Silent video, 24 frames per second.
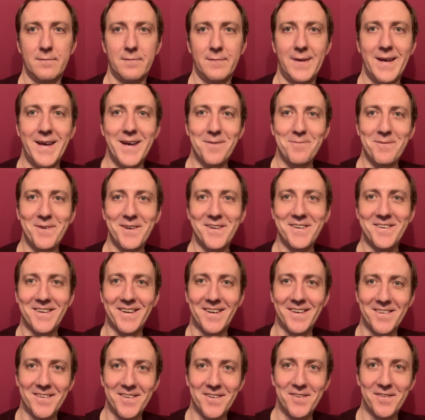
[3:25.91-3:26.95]
How much do
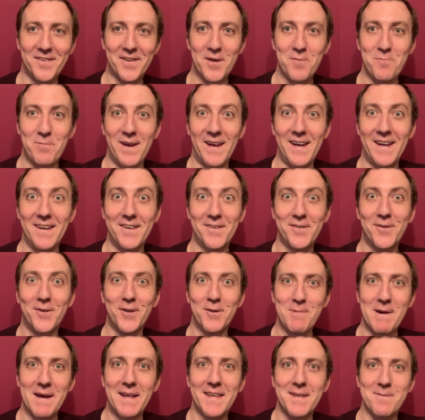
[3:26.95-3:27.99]
consultants get paid? It's all
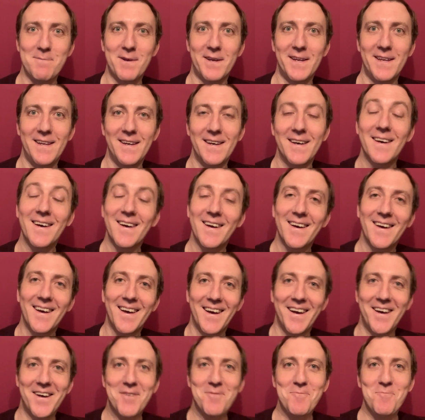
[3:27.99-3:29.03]
about the money.
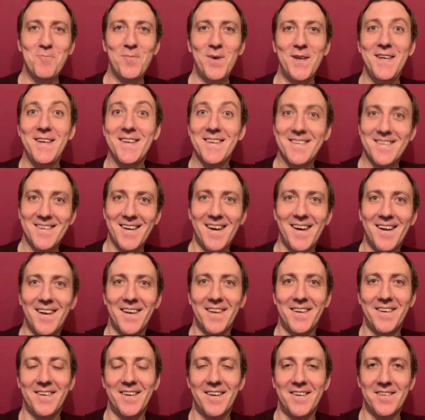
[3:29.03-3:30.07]
When you
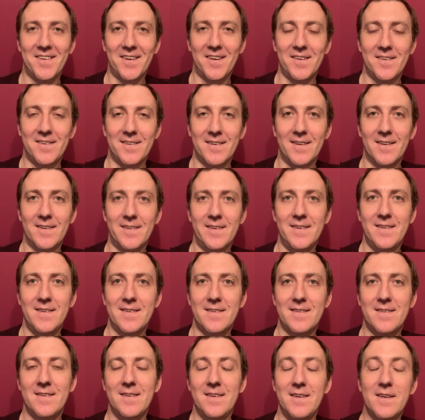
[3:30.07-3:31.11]
start as a
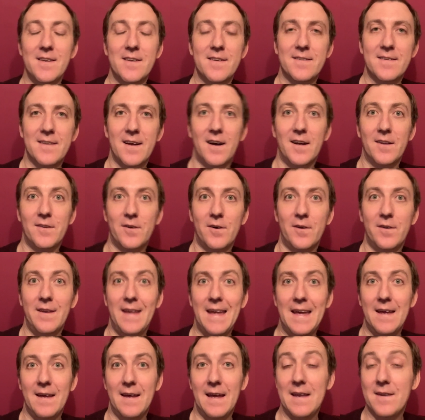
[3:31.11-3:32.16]
consultant, you start on
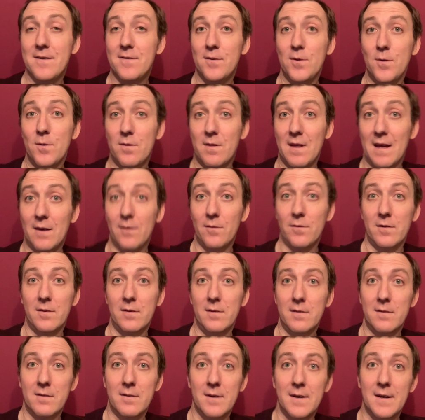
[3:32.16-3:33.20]
ACE
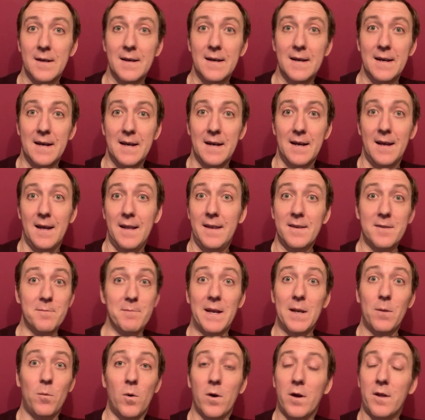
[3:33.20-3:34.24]
2000. And it doesn't
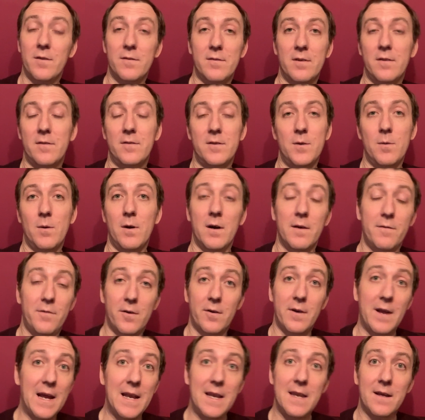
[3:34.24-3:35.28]
matter what consultant you are, if
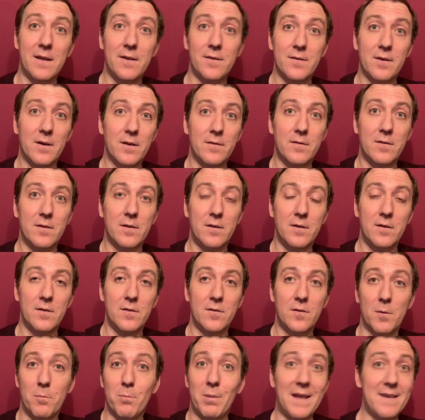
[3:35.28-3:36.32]
you're an A&E consultant,
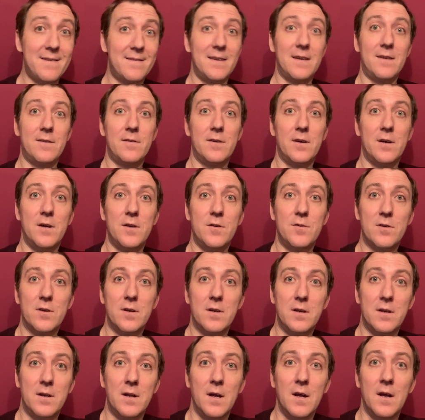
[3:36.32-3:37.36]
a plastic
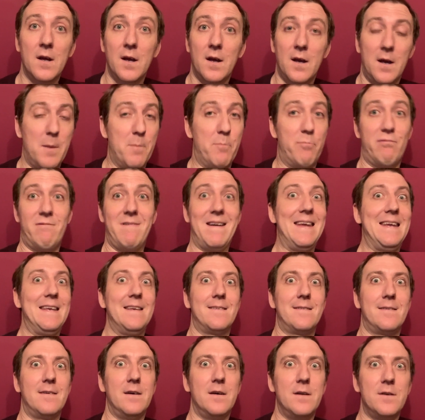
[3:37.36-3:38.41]
surgeon, a brain
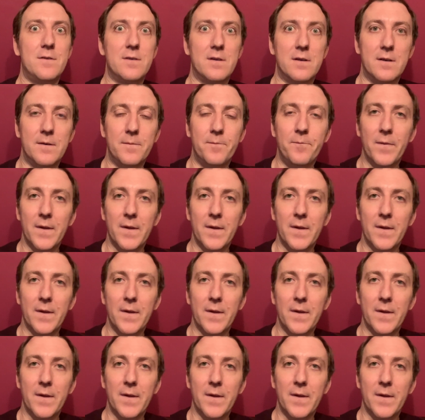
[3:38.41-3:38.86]
surgeon,